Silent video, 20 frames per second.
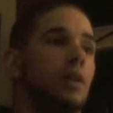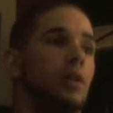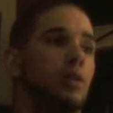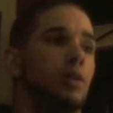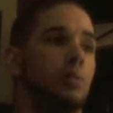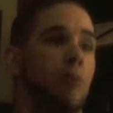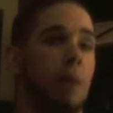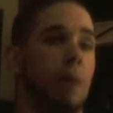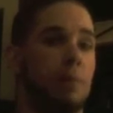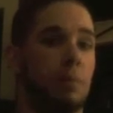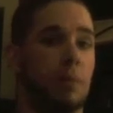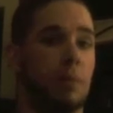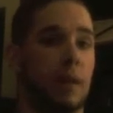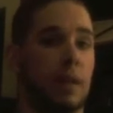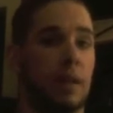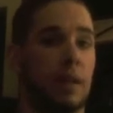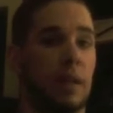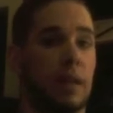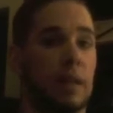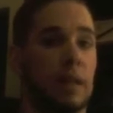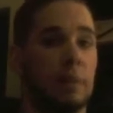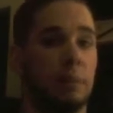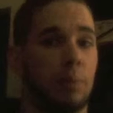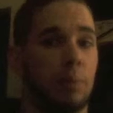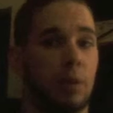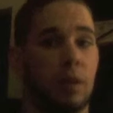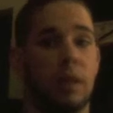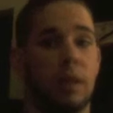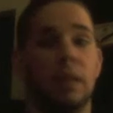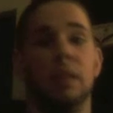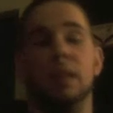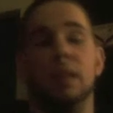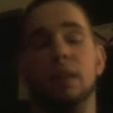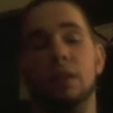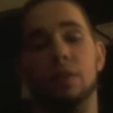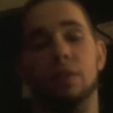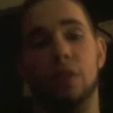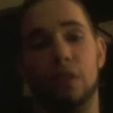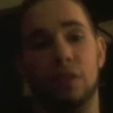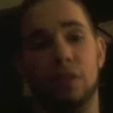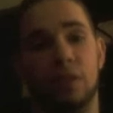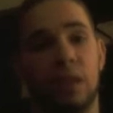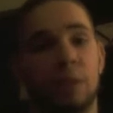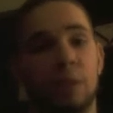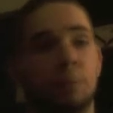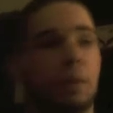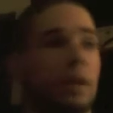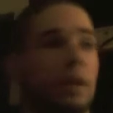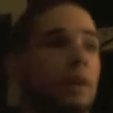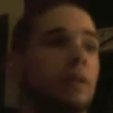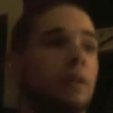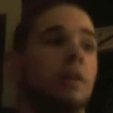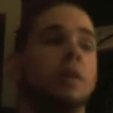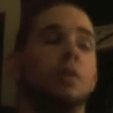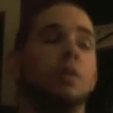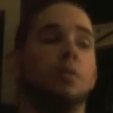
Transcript: who probably had a lot of input into the defensive game plan,